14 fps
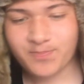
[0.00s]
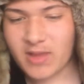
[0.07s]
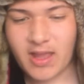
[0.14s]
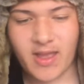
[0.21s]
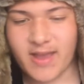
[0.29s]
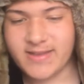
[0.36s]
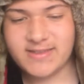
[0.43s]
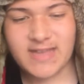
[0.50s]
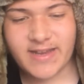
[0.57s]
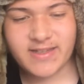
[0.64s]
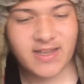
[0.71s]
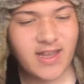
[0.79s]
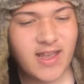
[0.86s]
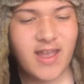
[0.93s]
They
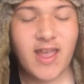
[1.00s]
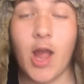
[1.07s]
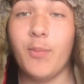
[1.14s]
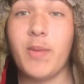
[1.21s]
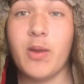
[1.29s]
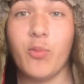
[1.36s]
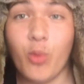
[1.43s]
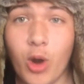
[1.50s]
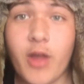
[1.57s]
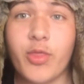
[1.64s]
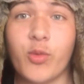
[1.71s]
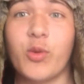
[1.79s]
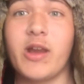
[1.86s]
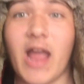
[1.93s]
said it'd be
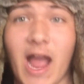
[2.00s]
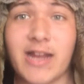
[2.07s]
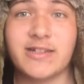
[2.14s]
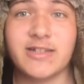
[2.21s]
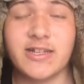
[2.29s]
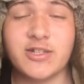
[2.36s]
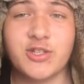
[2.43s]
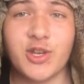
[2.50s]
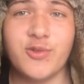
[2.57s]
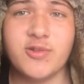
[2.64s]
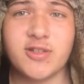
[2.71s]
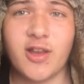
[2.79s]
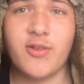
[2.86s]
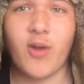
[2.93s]
worth reacting to,
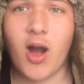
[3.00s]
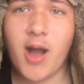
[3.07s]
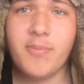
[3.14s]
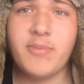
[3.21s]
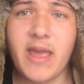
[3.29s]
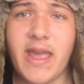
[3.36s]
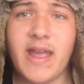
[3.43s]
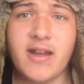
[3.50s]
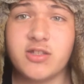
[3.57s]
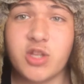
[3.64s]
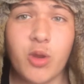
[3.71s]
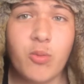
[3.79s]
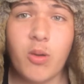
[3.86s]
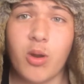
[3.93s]
so I'm here
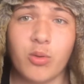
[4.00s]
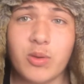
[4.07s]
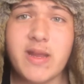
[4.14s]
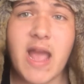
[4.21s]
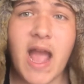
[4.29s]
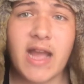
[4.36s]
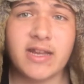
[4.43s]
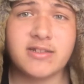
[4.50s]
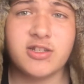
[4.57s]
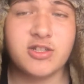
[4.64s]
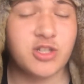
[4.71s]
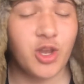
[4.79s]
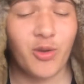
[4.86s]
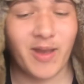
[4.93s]
to
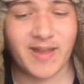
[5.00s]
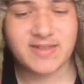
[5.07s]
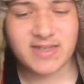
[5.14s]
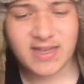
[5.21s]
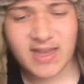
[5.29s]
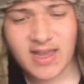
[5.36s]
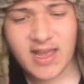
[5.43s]
react to it.